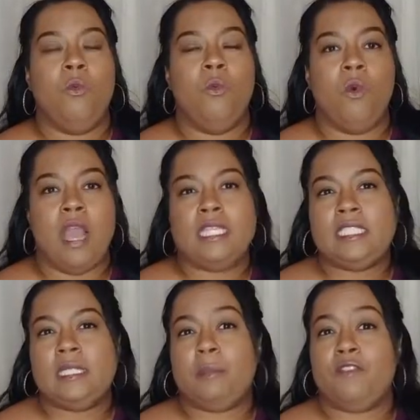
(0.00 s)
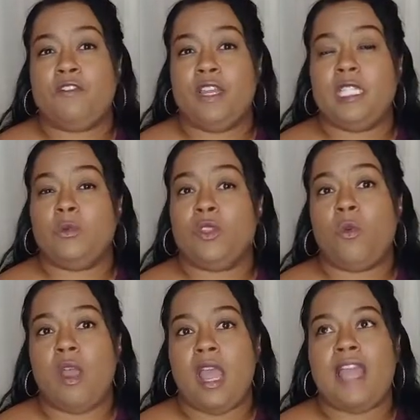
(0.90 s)
wants to be friends with
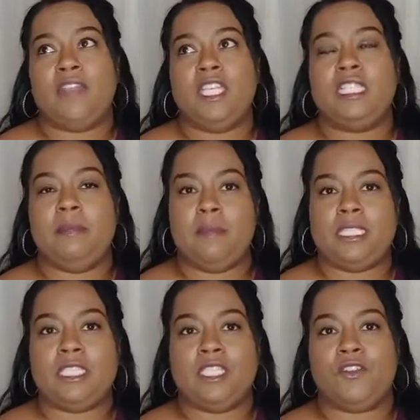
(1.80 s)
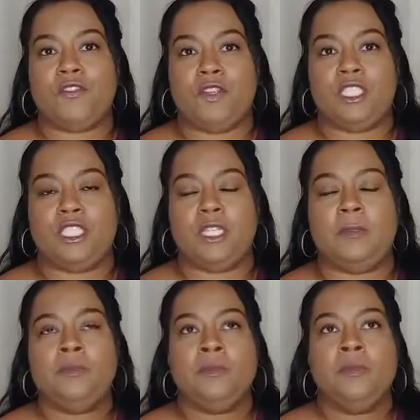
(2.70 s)
Quad. I think she misses their friendship.
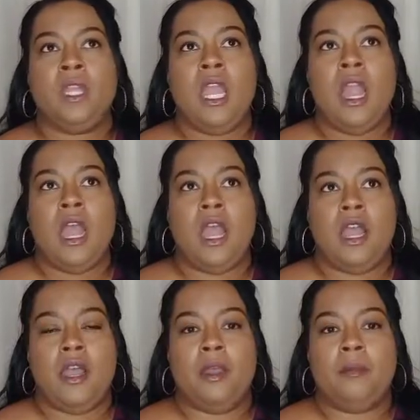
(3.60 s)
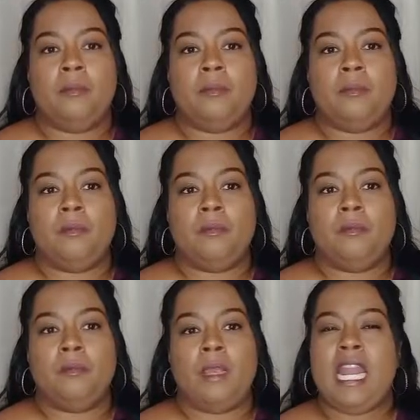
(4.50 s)
Um,
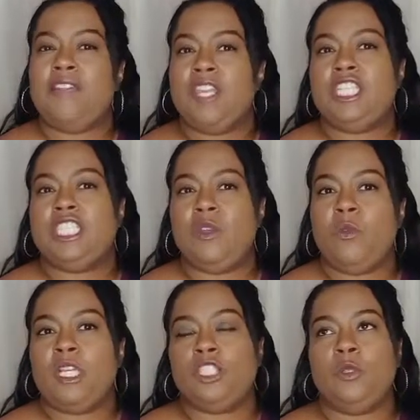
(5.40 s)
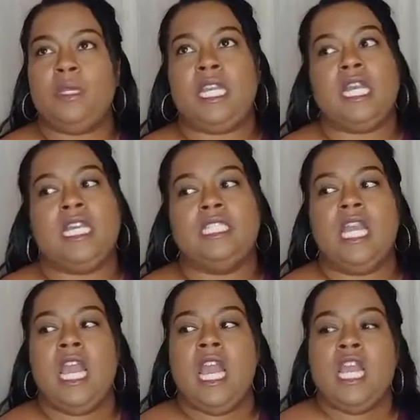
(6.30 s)
and I think she wants to, because
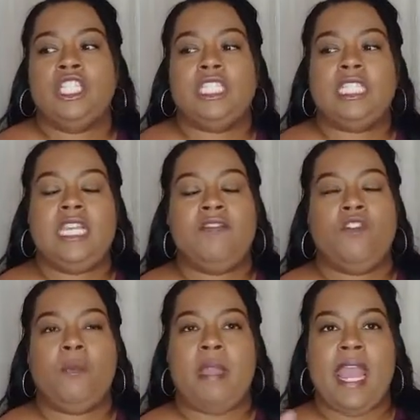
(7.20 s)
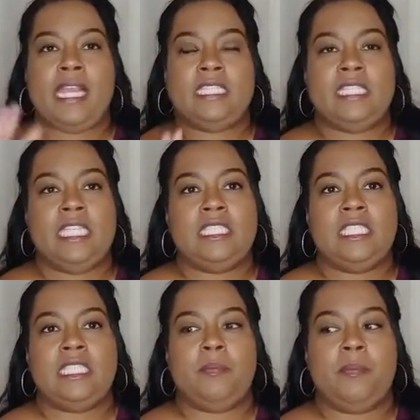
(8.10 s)
just even with past
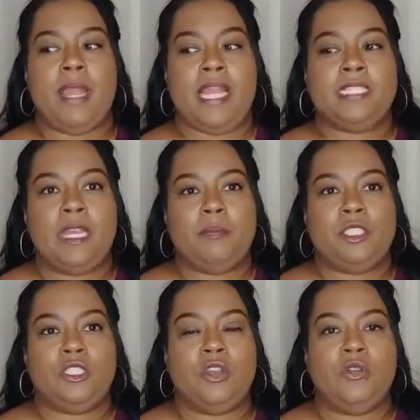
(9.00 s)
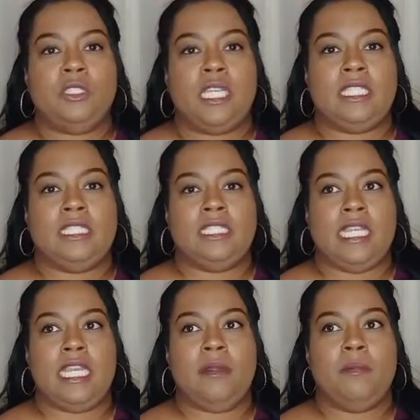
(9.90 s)
seasons and past episodes, it
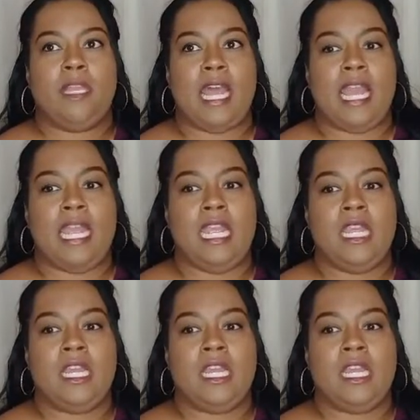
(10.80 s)
seemed like